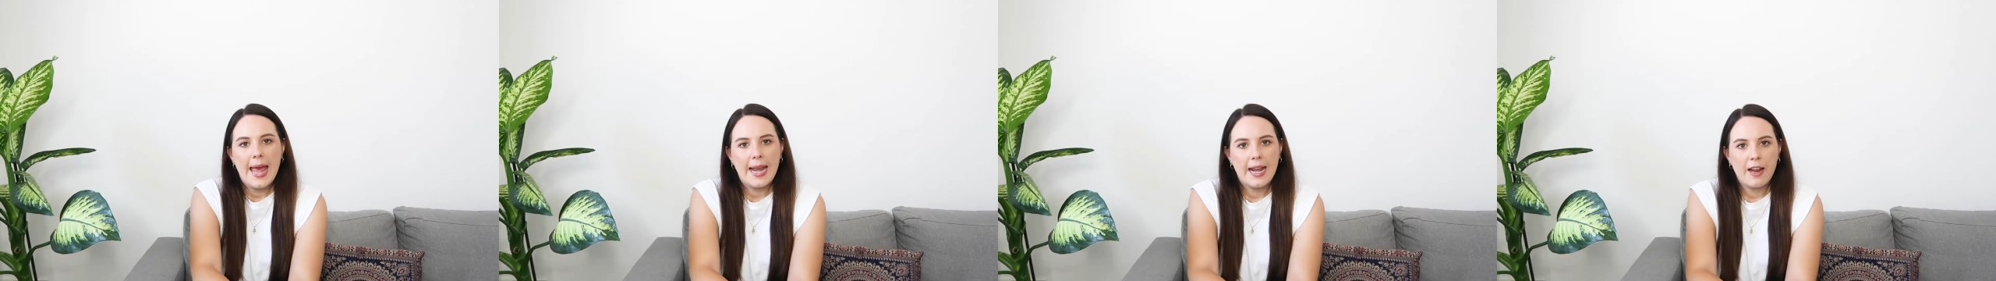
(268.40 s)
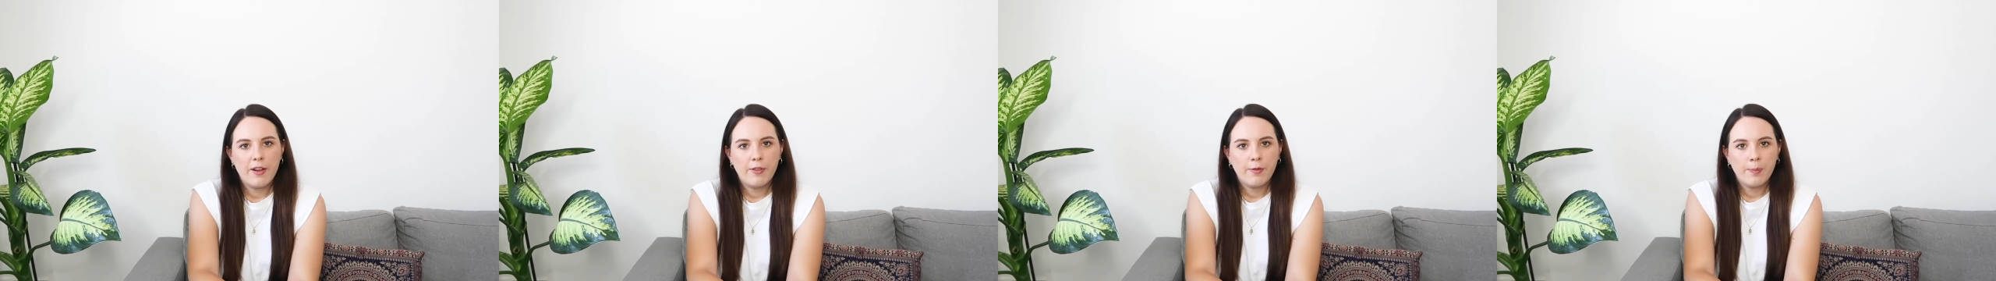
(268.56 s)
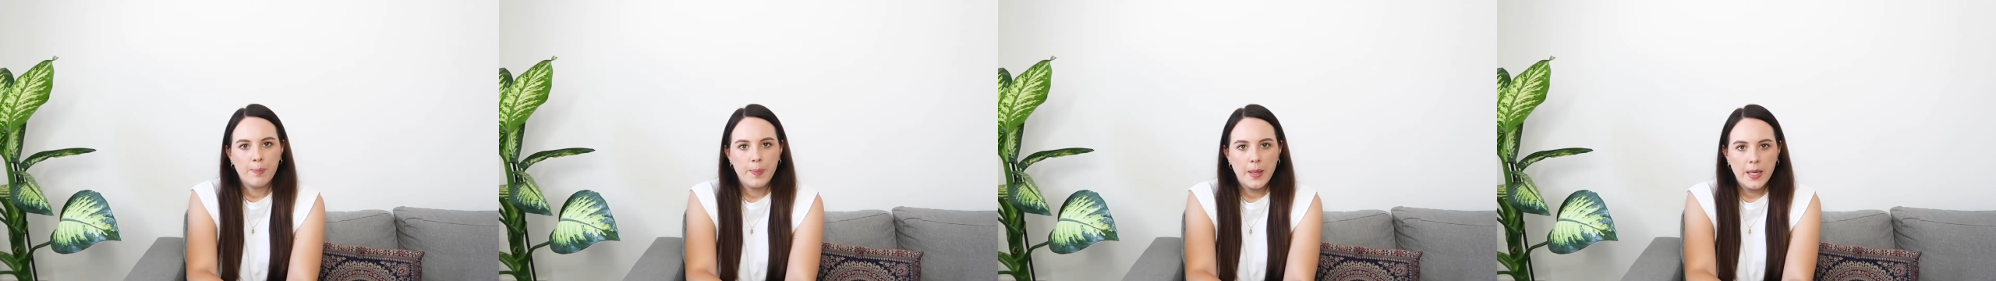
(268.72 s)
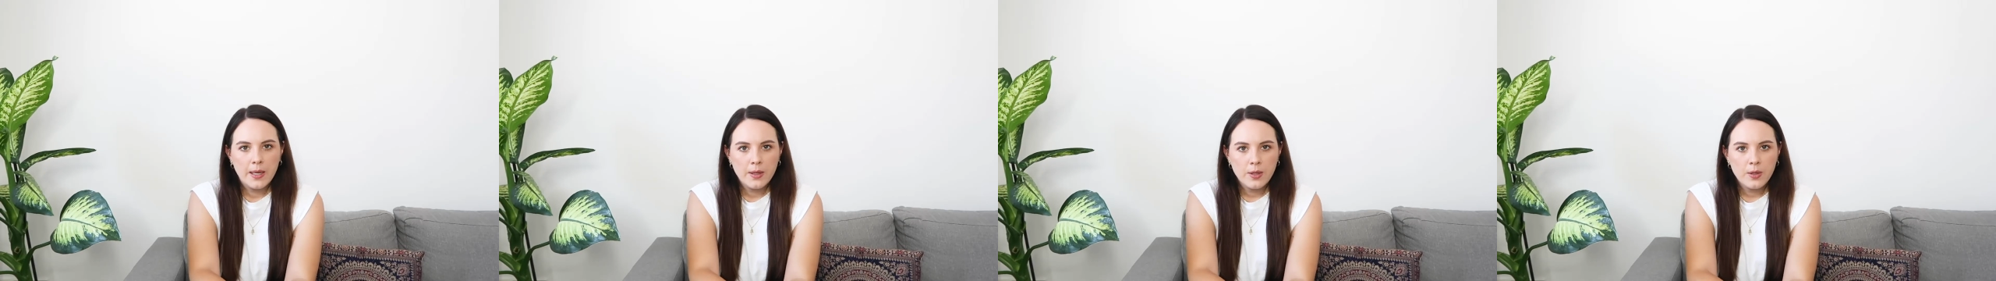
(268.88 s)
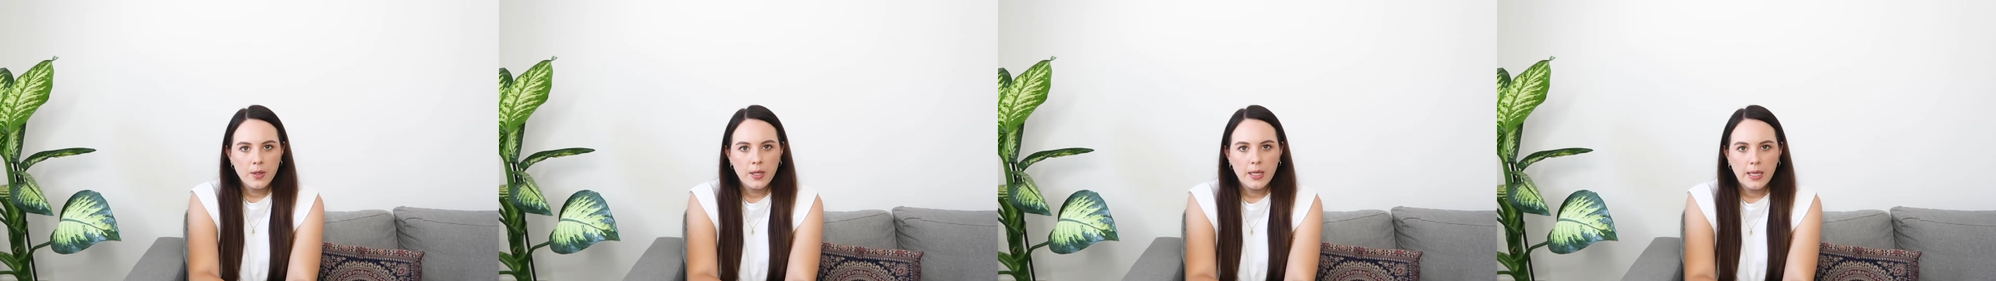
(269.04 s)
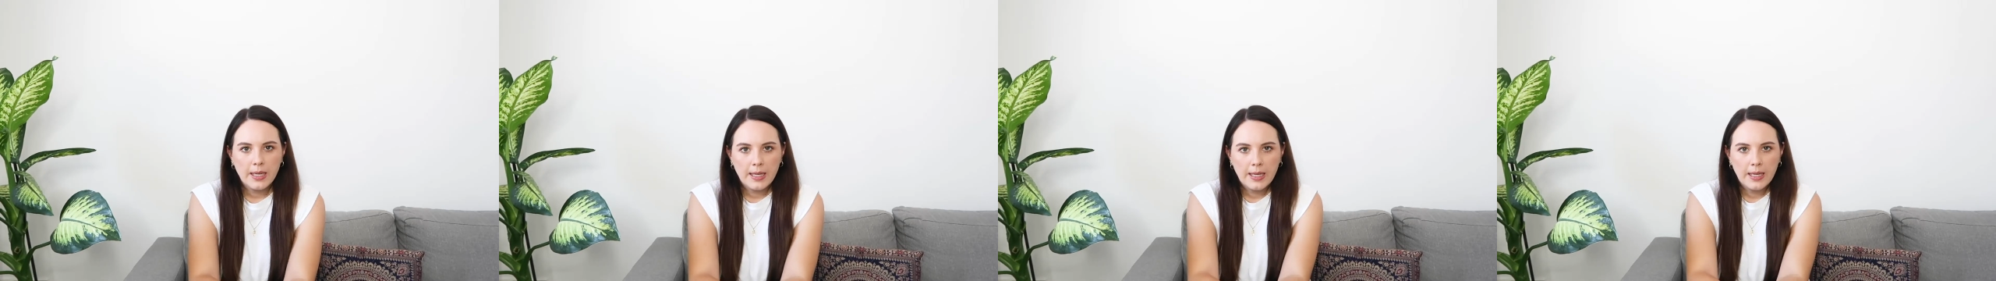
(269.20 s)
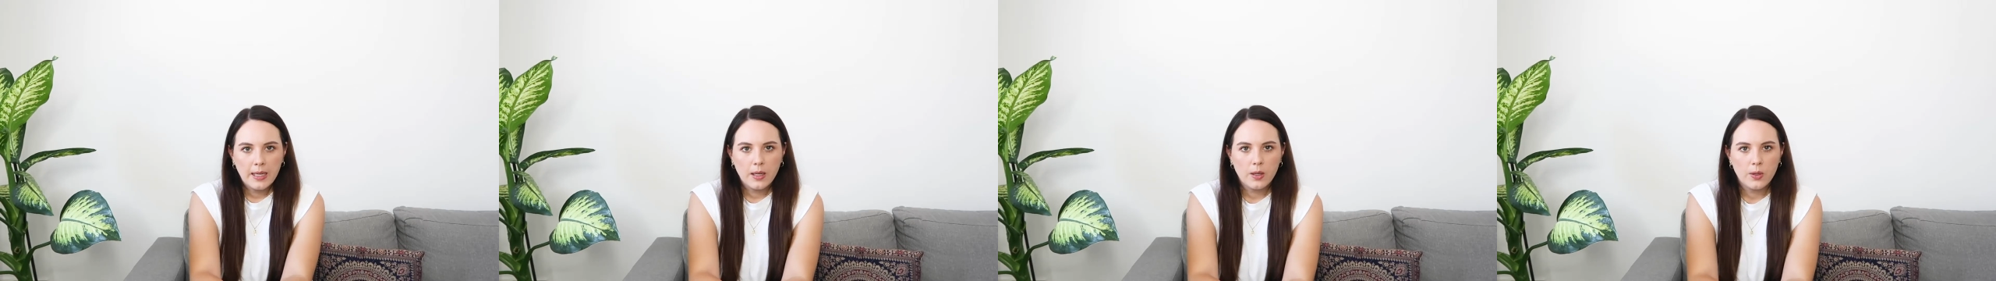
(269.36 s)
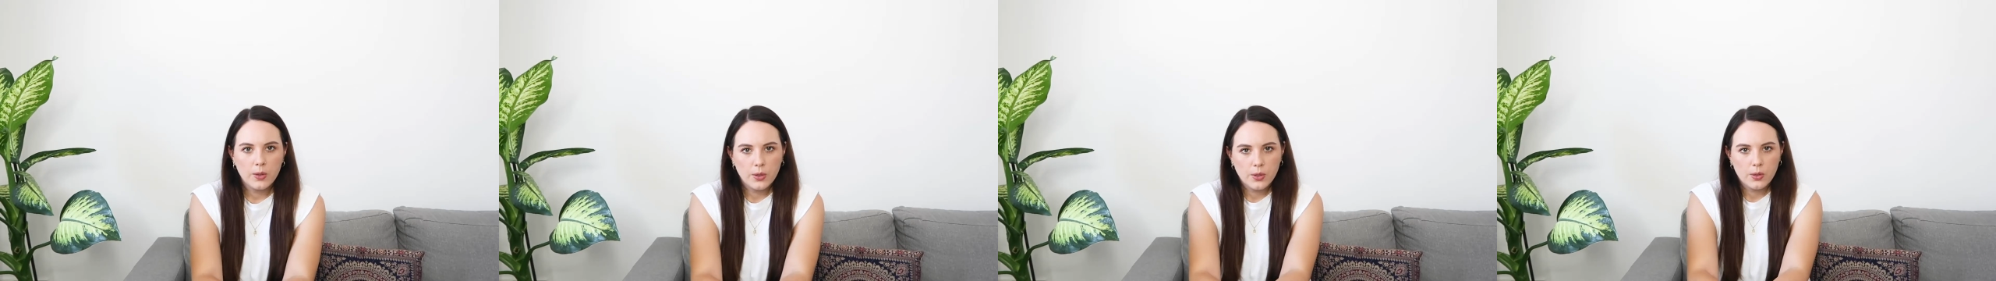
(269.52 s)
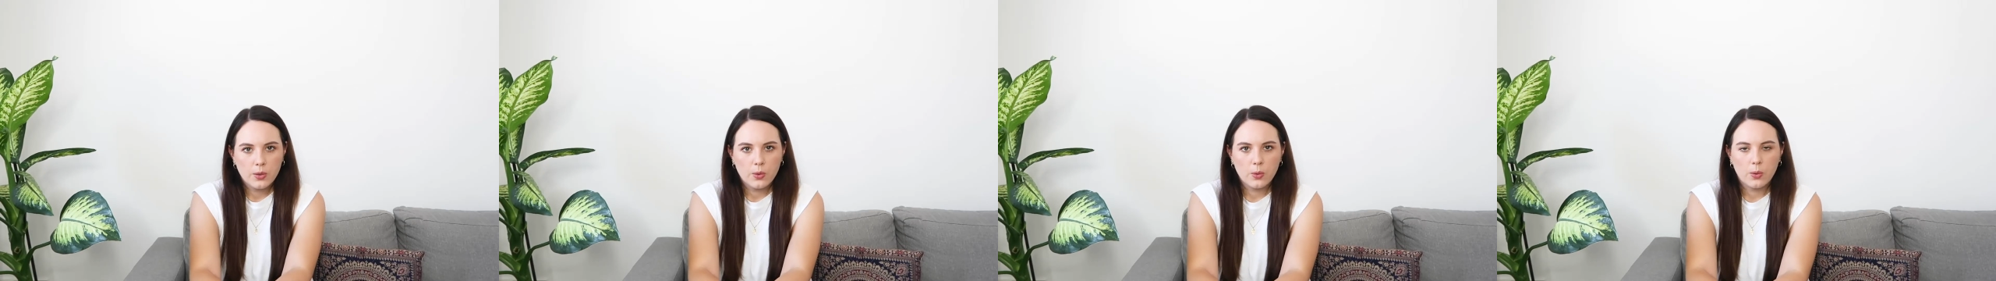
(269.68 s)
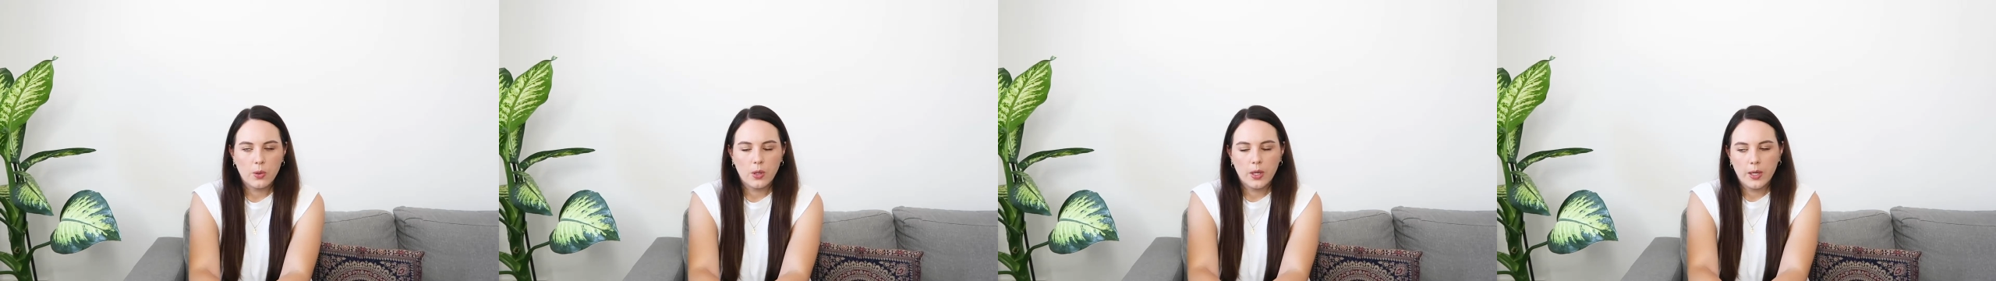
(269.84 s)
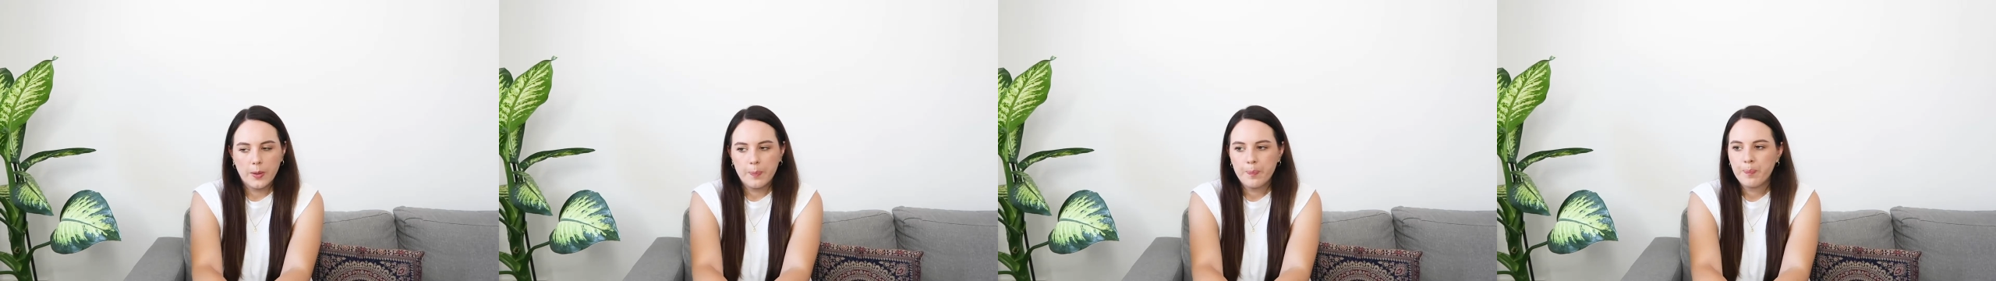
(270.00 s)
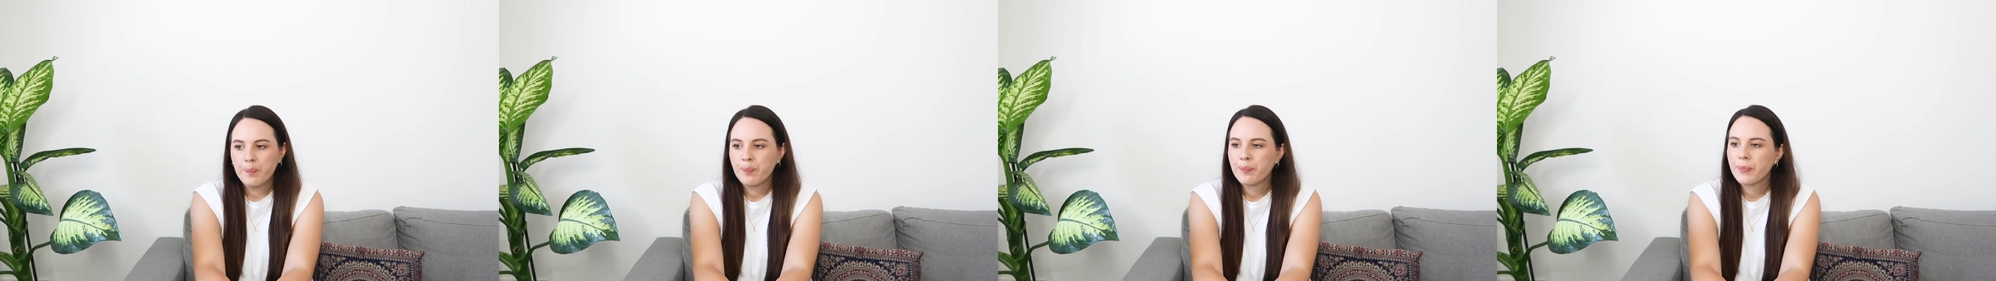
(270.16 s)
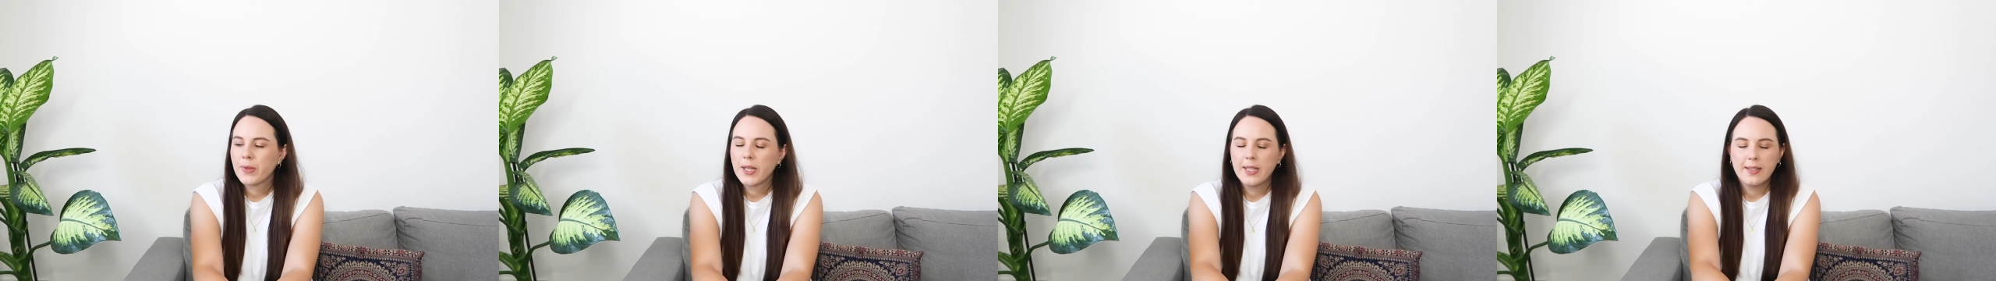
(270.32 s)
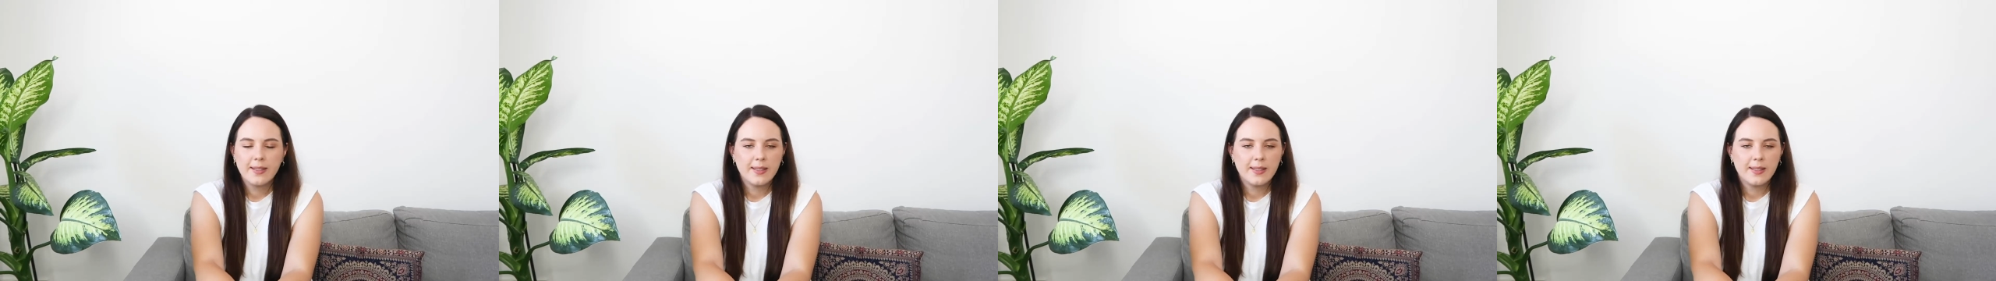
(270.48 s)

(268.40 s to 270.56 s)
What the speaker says: And I've been to the Kilo store